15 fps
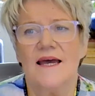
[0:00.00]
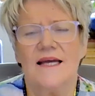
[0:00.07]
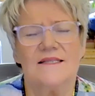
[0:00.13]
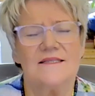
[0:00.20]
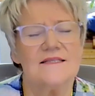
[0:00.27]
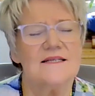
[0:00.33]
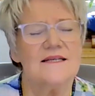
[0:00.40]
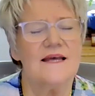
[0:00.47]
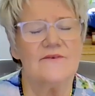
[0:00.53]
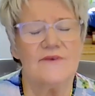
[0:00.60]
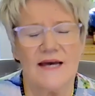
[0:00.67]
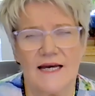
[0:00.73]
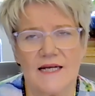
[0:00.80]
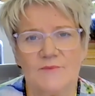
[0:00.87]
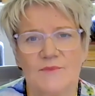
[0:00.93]
it's
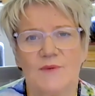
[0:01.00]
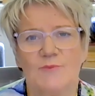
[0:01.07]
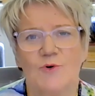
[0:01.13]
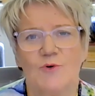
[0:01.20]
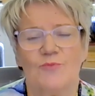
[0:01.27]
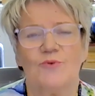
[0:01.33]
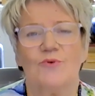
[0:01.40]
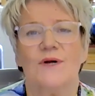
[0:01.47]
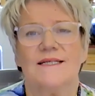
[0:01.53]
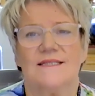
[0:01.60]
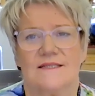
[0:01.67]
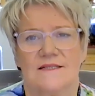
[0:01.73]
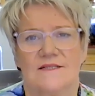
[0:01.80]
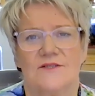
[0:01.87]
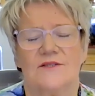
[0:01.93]
never had me more
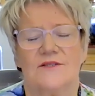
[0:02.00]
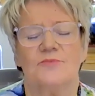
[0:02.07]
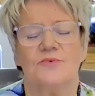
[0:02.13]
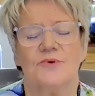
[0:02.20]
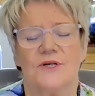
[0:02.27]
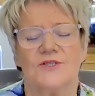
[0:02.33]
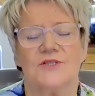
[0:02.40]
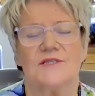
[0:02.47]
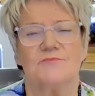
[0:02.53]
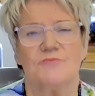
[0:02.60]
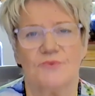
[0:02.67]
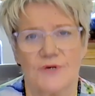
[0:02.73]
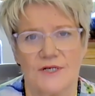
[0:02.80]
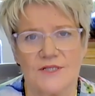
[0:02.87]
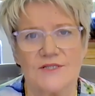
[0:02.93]
present to the precious,
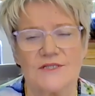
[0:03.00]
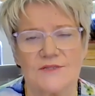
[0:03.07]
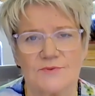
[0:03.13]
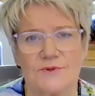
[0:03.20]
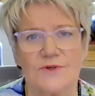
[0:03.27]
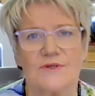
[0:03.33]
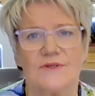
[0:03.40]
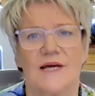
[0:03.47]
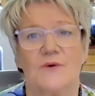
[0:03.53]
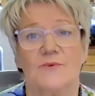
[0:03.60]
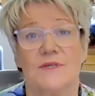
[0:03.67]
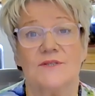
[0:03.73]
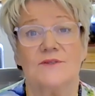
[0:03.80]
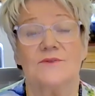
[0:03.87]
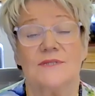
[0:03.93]
precious work that
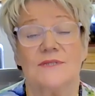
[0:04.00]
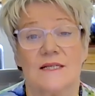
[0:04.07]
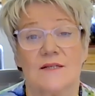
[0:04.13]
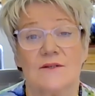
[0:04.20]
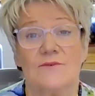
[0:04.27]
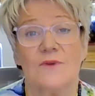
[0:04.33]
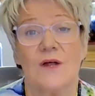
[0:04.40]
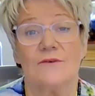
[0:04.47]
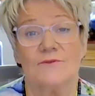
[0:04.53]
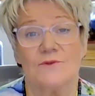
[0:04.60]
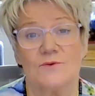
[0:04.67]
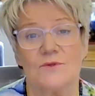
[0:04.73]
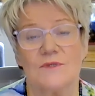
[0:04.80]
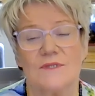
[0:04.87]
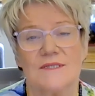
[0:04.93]
we do as end-of-life
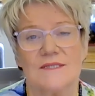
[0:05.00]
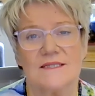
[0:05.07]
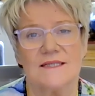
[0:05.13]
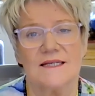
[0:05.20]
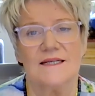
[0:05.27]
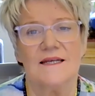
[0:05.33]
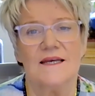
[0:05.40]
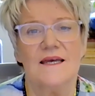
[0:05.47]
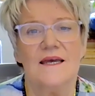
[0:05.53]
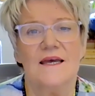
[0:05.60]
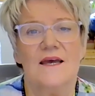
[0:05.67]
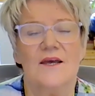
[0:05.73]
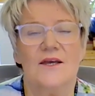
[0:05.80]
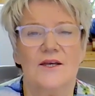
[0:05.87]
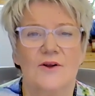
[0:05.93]
doulas. And,
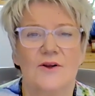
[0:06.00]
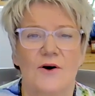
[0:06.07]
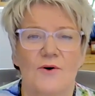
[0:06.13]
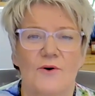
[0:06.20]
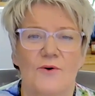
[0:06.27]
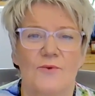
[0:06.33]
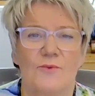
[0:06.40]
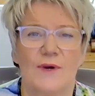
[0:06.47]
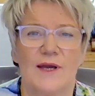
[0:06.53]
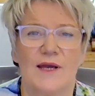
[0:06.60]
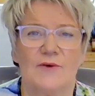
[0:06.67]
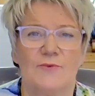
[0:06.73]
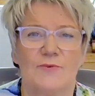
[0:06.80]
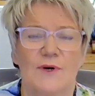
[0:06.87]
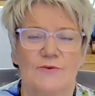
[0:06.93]
you know,
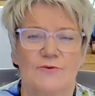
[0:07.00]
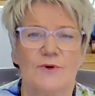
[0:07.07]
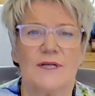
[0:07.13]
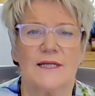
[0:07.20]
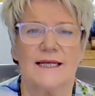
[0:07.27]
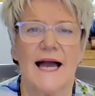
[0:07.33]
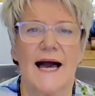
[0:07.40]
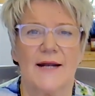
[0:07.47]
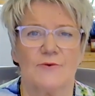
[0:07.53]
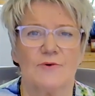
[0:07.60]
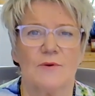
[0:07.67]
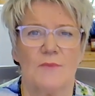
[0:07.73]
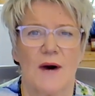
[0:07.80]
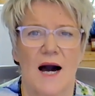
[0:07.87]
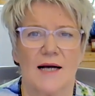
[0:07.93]
we've really had a
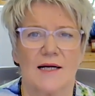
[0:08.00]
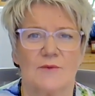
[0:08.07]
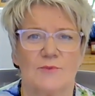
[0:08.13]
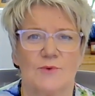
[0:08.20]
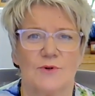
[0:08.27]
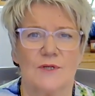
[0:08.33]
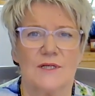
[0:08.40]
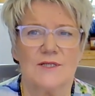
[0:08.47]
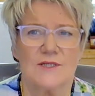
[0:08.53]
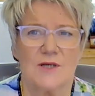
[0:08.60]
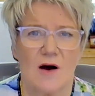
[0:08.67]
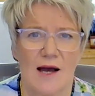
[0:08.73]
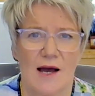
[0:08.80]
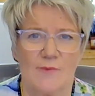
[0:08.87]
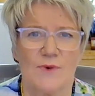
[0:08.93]
remarkable
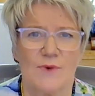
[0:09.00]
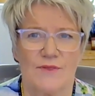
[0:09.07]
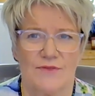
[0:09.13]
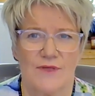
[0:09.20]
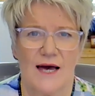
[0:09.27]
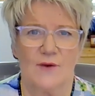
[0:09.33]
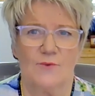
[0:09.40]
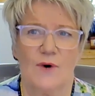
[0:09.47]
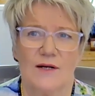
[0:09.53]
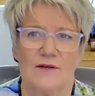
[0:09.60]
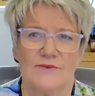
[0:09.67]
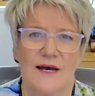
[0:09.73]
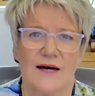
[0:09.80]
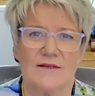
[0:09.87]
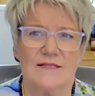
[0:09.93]
time with that. One
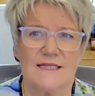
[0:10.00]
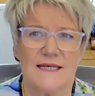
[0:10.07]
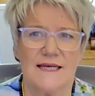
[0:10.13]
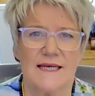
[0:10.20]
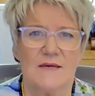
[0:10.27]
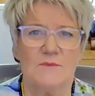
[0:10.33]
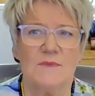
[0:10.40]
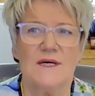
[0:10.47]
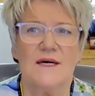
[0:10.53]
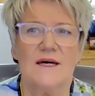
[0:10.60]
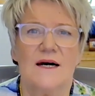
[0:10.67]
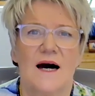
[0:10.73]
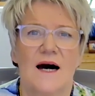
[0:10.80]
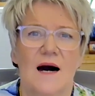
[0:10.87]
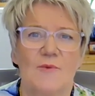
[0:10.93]
of our team,
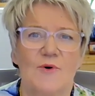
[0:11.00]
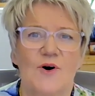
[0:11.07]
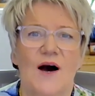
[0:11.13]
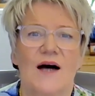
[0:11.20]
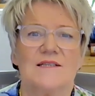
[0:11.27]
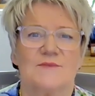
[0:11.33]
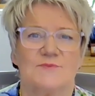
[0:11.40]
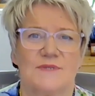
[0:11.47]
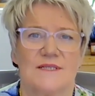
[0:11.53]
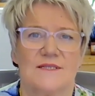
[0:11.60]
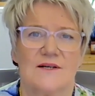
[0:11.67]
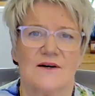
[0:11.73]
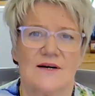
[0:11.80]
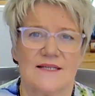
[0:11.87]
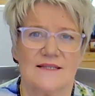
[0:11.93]
her
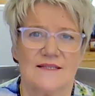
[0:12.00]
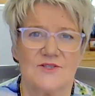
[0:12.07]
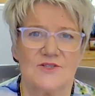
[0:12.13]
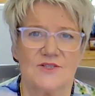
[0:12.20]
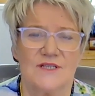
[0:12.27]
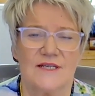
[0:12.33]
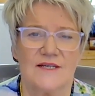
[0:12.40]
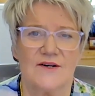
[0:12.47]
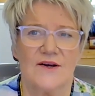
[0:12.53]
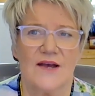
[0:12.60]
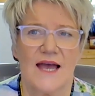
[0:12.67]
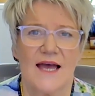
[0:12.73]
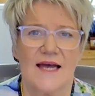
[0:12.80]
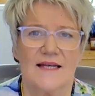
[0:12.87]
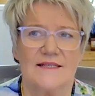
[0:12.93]
husband died this
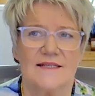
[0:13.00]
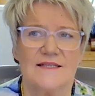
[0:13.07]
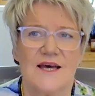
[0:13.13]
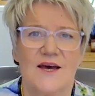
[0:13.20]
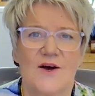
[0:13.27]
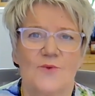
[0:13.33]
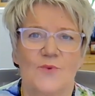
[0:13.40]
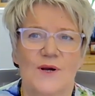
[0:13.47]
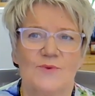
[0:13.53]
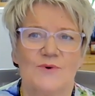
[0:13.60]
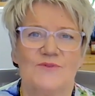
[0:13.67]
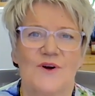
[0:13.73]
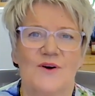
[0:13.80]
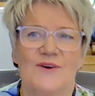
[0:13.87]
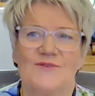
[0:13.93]
year, and we
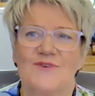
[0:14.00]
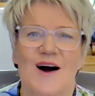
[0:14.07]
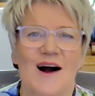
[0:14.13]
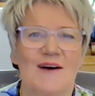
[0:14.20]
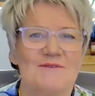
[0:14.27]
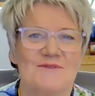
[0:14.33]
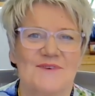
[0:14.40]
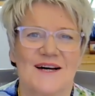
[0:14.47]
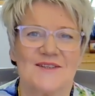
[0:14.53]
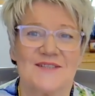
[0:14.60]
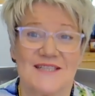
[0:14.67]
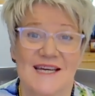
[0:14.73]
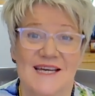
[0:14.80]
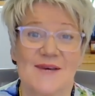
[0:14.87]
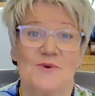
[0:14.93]
were very, five of our
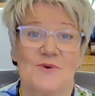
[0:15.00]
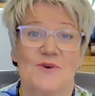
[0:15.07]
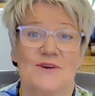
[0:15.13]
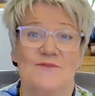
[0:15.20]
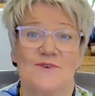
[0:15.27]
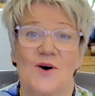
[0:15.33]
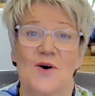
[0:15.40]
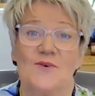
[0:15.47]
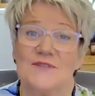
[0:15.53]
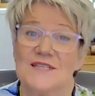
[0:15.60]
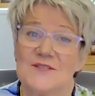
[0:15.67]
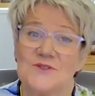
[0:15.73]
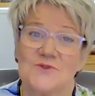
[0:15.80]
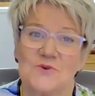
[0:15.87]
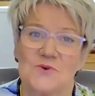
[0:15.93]
team were involved
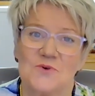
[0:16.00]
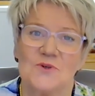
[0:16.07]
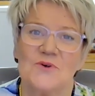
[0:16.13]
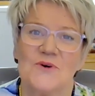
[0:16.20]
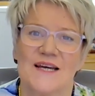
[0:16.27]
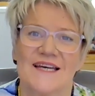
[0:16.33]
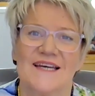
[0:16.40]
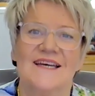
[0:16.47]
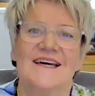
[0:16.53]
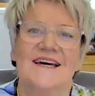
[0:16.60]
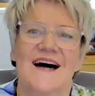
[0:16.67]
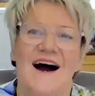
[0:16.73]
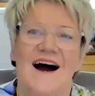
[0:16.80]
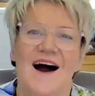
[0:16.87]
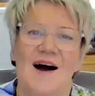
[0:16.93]
in doulaing
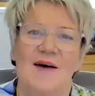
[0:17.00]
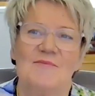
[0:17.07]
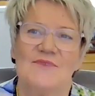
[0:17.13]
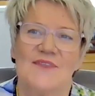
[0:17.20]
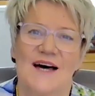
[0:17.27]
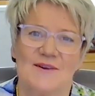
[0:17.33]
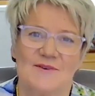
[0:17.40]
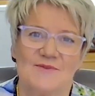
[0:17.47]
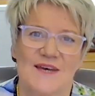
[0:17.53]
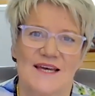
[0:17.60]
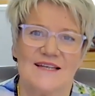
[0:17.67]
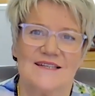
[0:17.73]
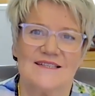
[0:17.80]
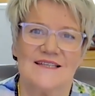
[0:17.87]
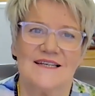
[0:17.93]
that
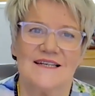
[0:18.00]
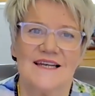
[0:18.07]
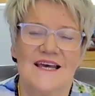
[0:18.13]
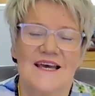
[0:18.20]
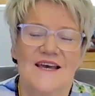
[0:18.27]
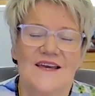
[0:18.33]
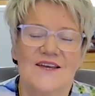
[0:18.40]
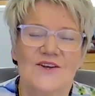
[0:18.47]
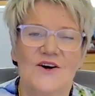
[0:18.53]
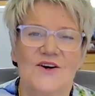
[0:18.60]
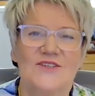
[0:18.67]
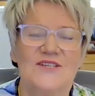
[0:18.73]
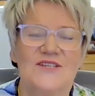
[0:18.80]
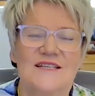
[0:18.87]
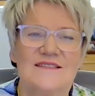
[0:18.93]
event. And, you
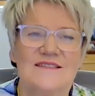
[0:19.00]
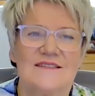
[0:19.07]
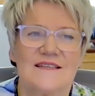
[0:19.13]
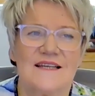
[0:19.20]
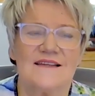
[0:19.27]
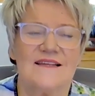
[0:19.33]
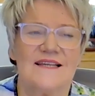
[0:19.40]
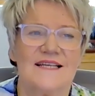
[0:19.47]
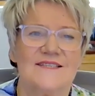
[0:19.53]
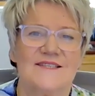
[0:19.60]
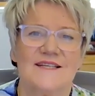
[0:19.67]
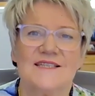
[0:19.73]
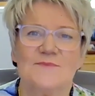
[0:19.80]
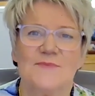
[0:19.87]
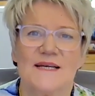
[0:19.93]
know, just there's
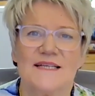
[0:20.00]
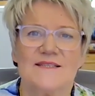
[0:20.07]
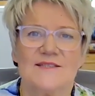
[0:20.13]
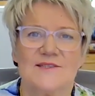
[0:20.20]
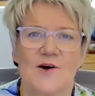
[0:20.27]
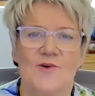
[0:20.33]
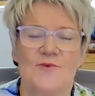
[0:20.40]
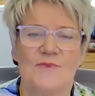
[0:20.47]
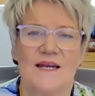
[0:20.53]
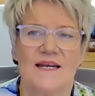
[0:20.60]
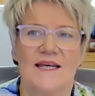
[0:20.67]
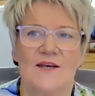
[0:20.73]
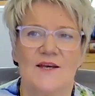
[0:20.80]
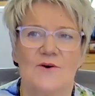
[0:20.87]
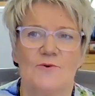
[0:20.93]
just been so
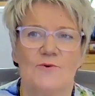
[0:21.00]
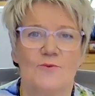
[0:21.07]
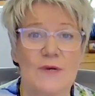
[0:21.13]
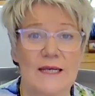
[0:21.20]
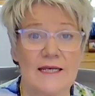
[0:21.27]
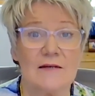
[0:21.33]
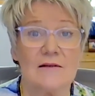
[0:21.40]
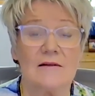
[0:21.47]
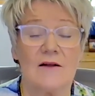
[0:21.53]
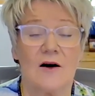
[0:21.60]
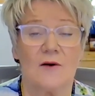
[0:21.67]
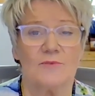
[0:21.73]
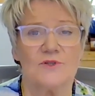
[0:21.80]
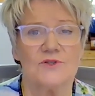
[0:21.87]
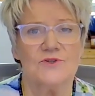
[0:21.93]
many real
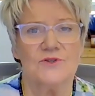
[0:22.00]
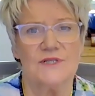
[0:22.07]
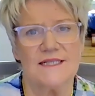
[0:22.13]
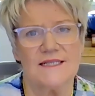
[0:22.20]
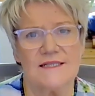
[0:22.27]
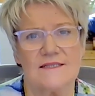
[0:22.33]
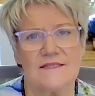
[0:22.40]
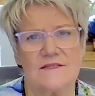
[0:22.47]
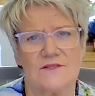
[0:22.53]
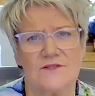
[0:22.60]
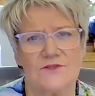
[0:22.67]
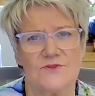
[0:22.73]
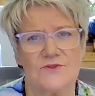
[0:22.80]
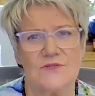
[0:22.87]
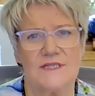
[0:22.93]
opportunities to
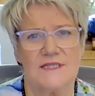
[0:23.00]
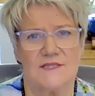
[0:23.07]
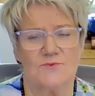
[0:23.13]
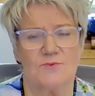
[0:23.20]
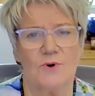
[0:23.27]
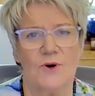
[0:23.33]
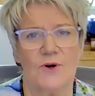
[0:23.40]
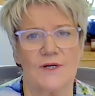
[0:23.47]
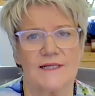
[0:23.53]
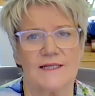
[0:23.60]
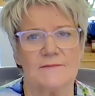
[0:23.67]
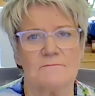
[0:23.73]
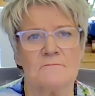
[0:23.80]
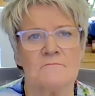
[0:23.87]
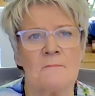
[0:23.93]
do this work.
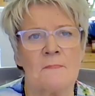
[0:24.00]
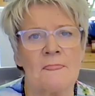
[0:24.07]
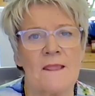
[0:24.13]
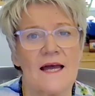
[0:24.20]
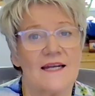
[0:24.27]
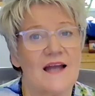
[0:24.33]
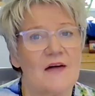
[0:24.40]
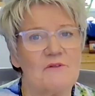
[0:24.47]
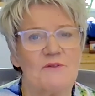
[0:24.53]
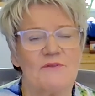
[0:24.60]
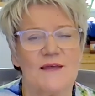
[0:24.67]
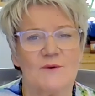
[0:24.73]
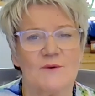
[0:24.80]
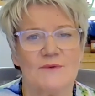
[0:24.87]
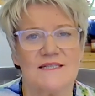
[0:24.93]
And another
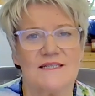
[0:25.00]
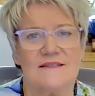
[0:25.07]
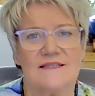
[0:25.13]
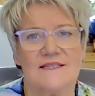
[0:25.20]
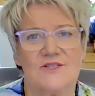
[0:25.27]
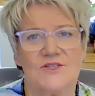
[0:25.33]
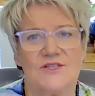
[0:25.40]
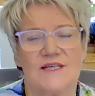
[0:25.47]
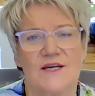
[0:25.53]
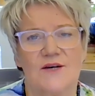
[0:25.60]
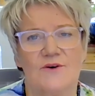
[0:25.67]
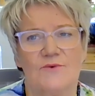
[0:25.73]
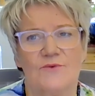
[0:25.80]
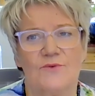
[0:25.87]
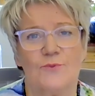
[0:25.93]
thing we did this
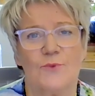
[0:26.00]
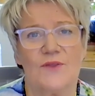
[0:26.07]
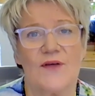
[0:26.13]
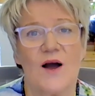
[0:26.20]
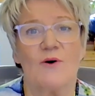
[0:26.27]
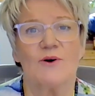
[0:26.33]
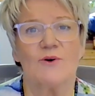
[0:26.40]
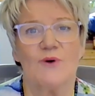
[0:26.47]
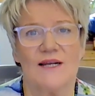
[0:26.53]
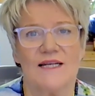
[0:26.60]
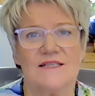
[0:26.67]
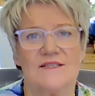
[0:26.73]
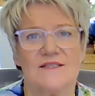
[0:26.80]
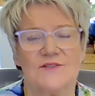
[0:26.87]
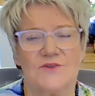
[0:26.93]
year with our
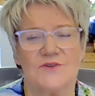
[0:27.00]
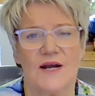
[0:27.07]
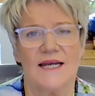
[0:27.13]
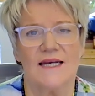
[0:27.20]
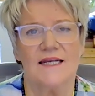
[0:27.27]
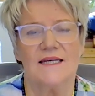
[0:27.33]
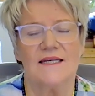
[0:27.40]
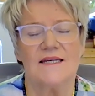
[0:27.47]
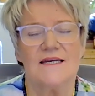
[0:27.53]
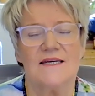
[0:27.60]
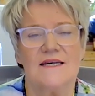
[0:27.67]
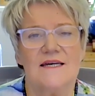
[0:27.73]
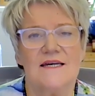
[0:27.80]
accredited training,